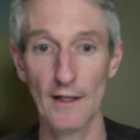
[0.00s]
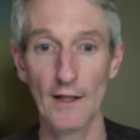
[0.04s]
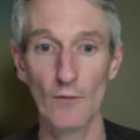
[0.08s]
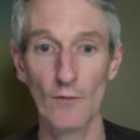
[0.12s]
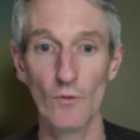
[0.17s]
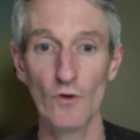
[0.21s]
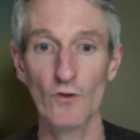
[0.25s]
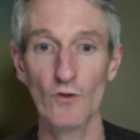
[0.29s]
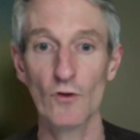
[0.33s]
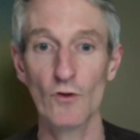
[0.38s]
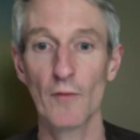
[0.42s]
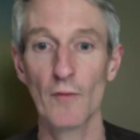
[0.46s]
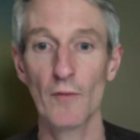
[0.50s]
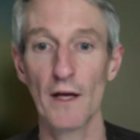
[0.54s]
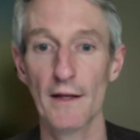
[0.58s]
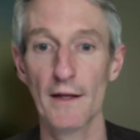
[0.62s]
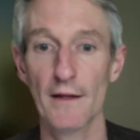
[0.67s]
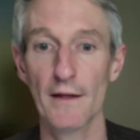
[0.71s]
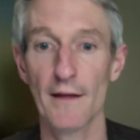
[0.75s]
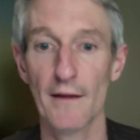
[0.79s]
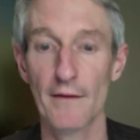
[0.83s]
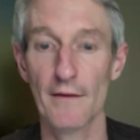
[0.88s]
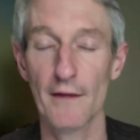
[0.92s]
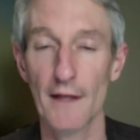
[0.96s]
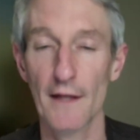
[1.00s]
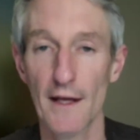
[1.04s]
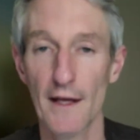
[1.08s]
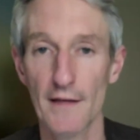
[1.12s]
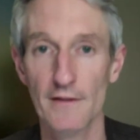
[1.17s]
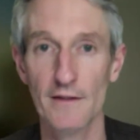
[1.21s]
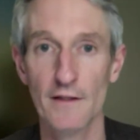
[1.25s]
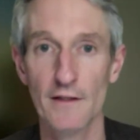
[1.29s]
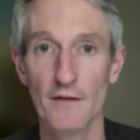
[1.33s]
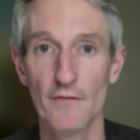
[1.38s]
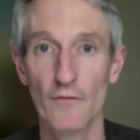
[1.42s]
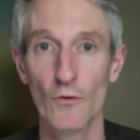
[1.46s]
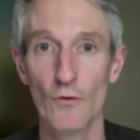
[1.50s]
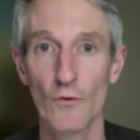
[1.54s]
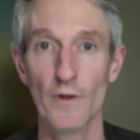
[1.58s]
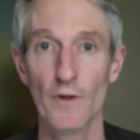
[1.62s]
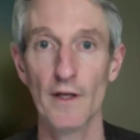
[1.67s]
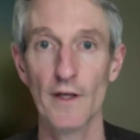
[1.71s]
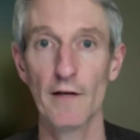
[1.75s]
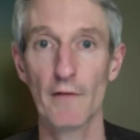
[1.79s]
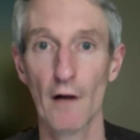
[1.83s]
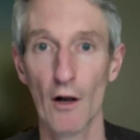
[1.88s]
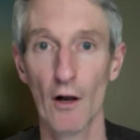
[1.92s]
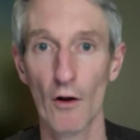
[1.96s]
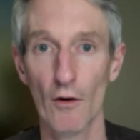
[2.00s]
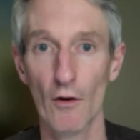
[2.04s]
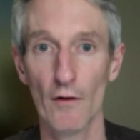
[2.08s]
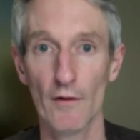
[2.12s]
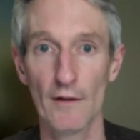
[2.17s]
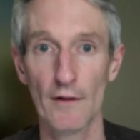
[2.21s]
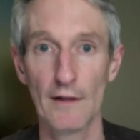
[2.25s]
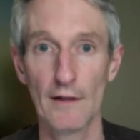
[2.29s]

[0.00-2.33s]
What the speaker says: which will make the ST4 year a lot